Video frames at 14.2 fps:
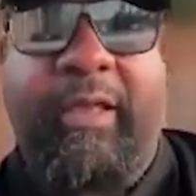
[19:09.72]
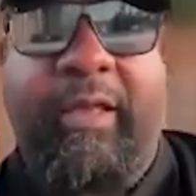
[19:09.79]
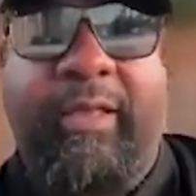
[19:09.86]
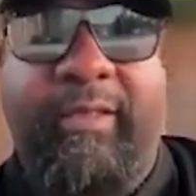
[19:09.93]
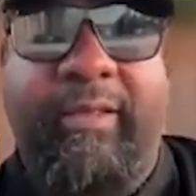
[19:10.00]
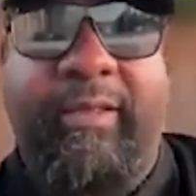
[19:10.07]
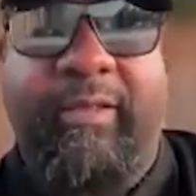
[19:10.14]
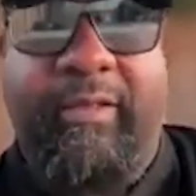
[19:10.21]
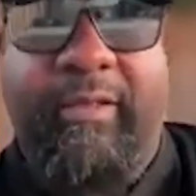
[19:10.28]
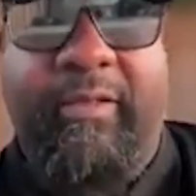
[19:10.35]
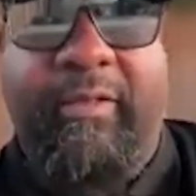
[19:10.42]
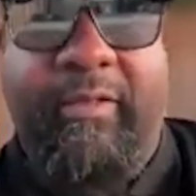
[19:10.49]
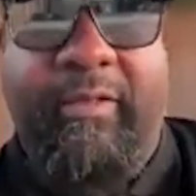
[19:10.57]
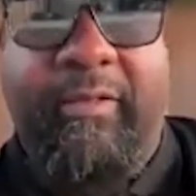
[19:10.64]
Okay.
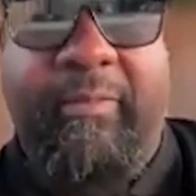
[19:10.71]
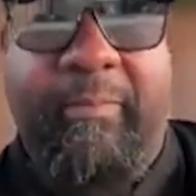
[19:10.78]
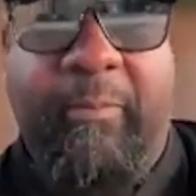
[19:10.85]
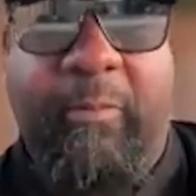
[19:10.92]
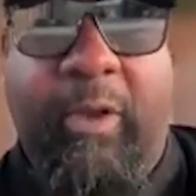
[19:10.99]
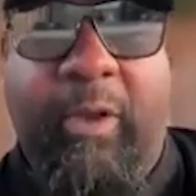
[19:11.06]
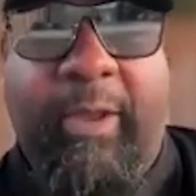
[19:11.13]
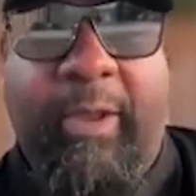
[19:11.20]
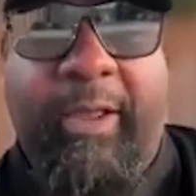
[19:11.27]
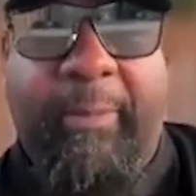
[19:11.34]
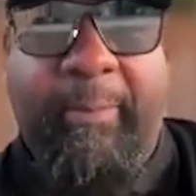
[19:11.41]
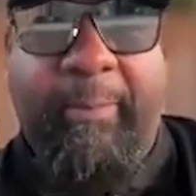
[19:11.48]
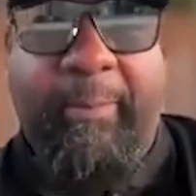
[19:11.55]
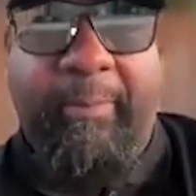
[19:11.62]
Go ahead, Mike.